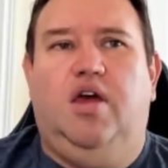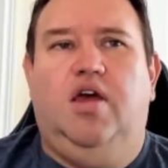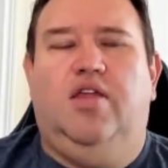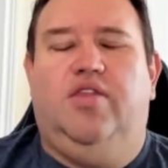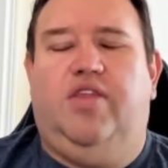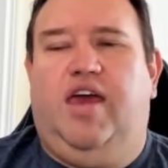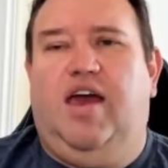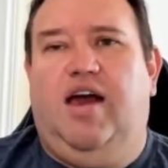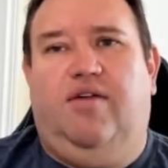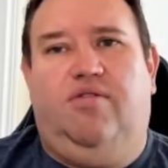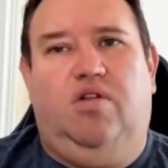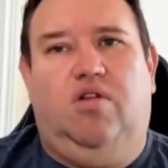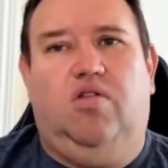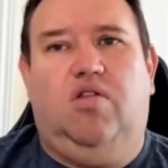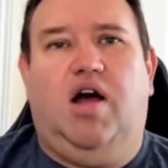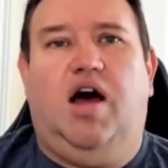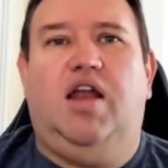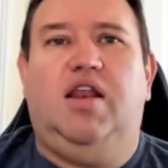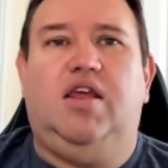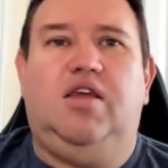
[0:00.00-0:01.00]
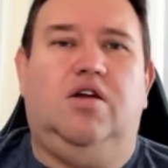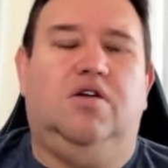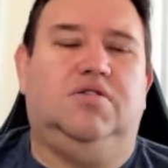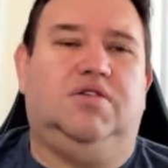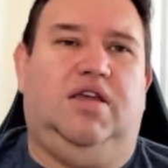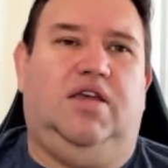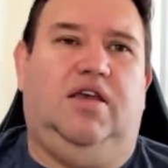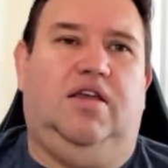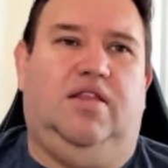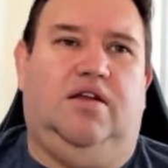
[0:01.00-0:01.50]
They have a lot of years
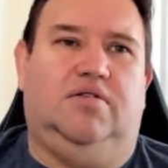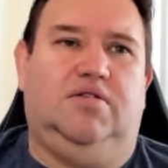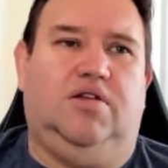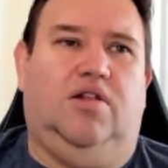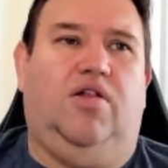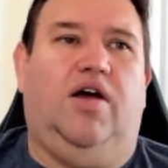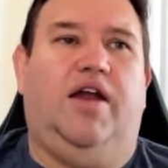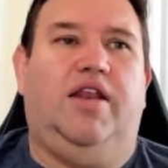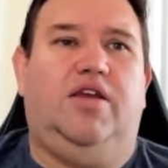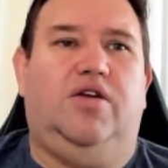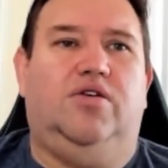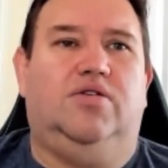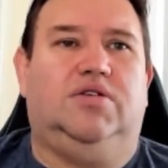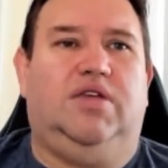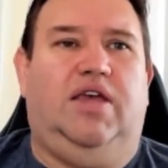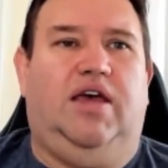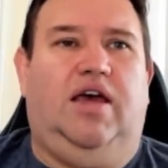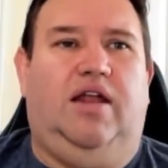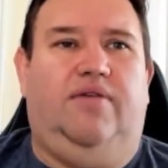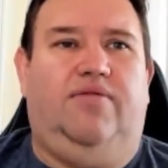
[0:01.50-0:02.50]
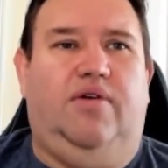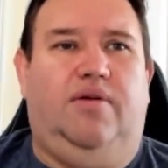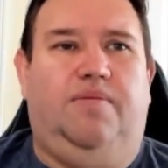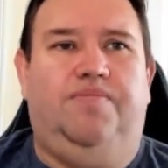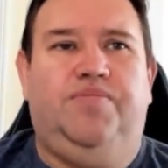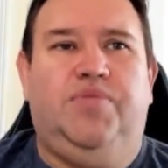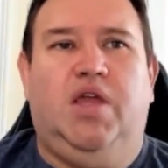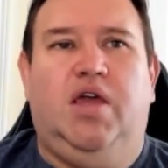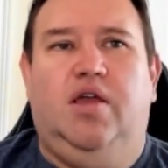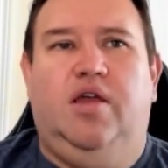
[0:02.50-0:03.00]
ahead. There's a lot of years ahead of them.
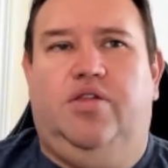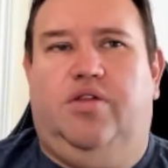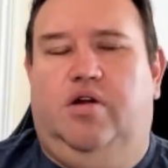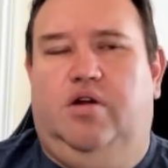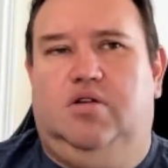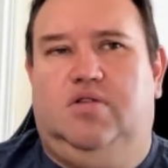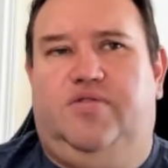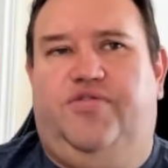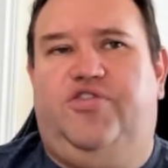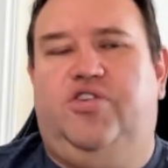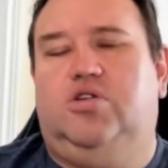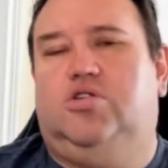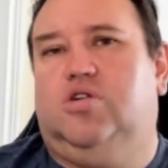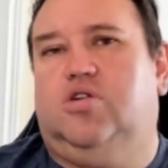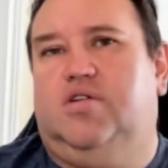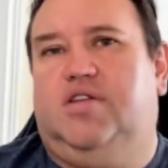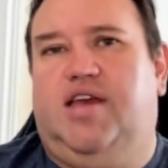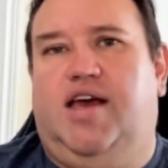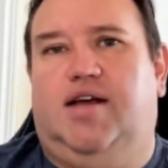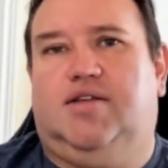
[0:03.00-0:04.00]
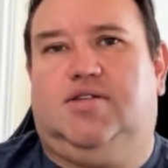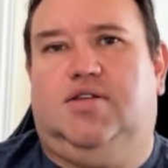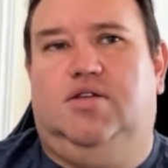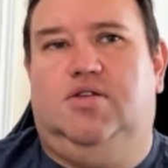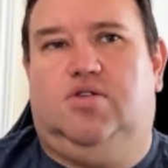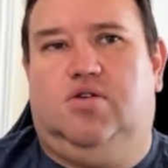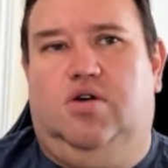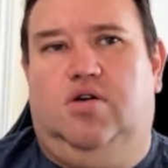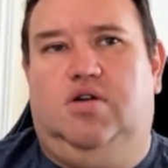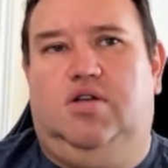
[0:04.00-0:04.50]
There's future tax
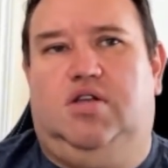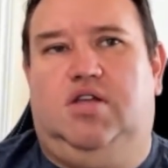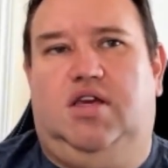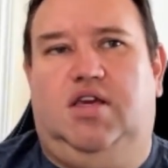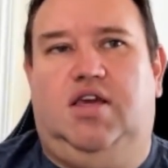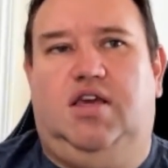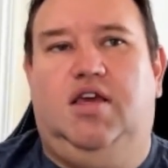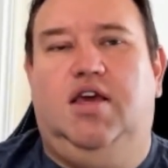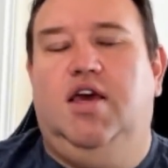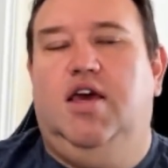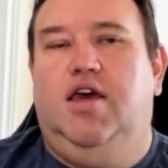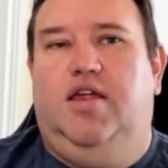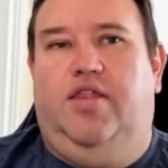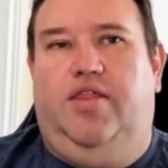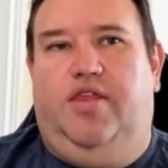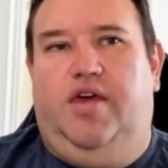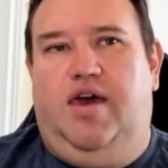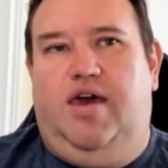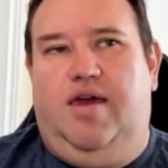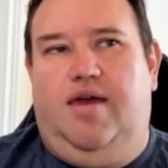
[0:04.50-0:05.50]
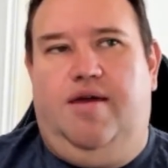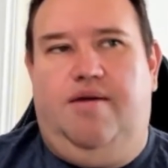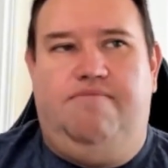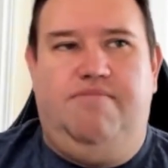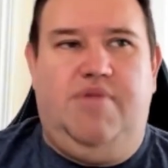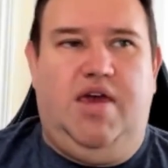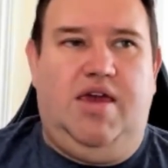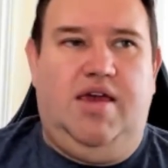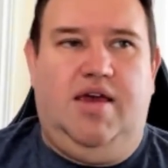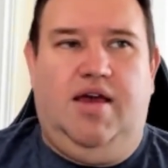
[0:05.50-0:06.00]
uncertainty.
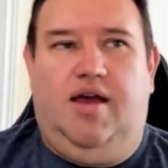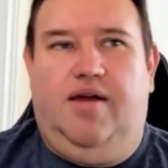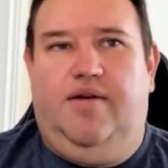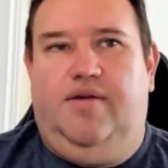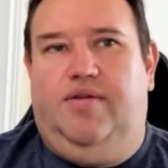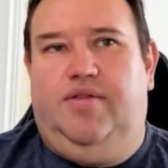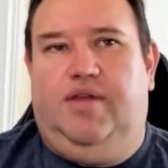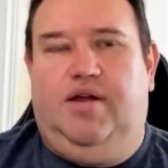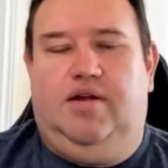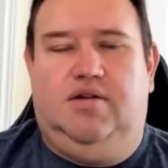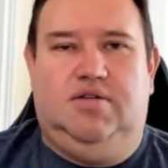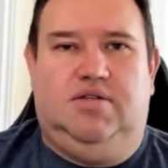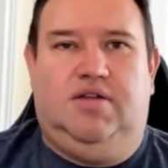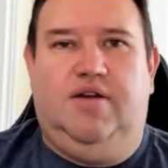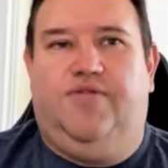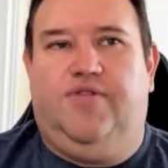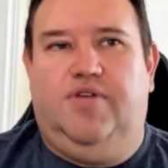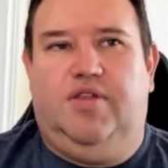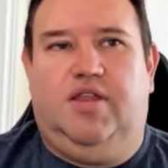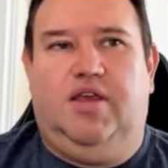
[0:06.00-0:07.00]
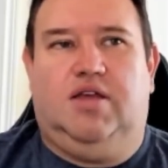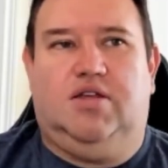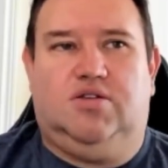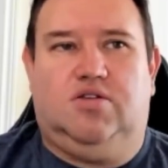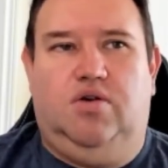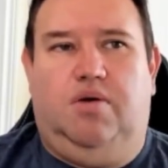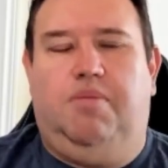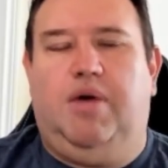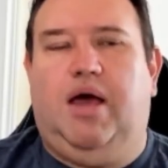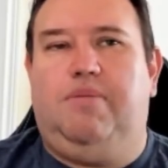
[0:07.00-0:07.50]
There's different things. So
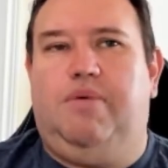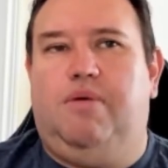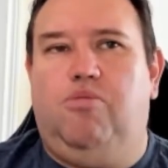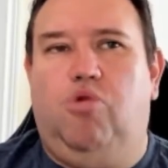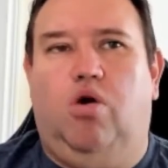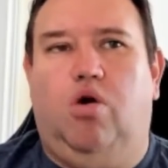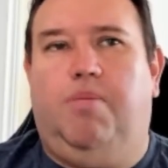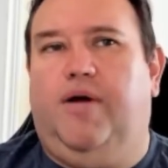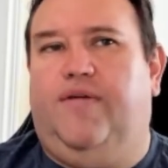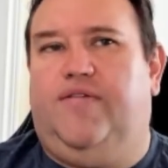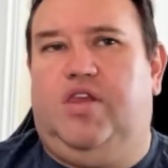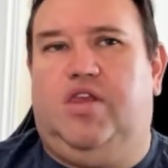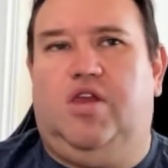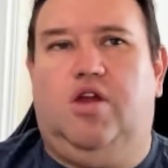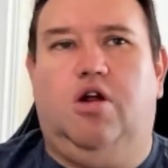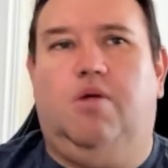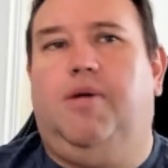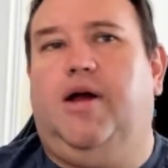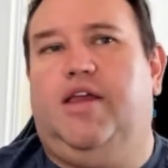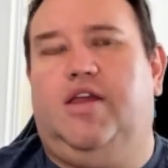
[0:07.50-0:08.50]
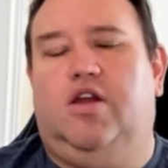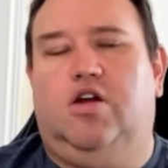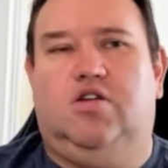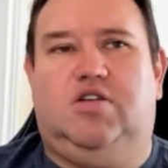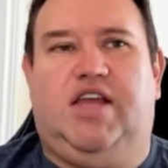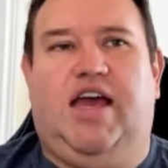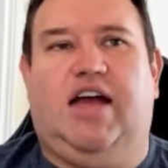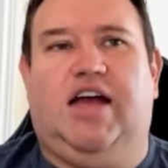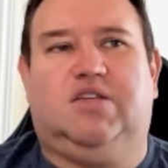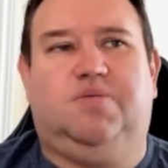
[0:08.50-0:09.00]
it might be more about a year by year
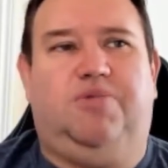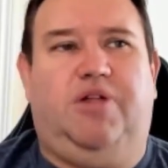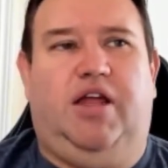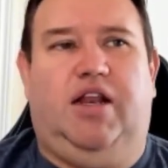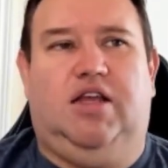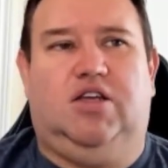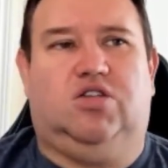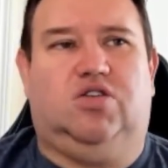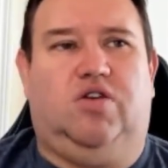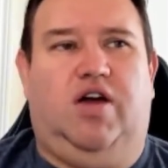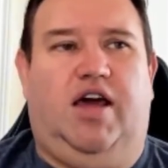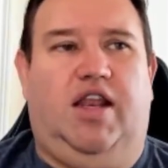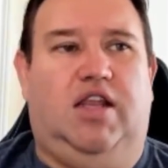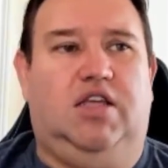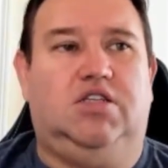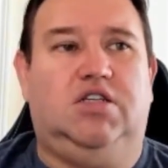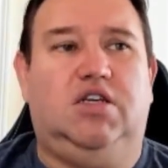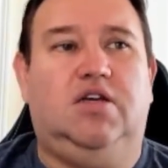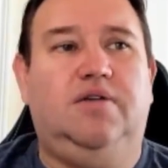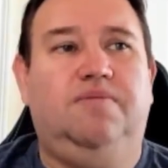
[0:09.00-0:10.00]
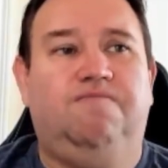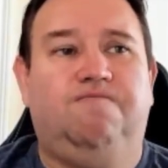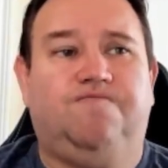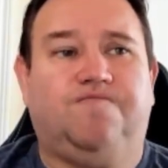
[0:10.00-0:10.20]
tax planning strategy.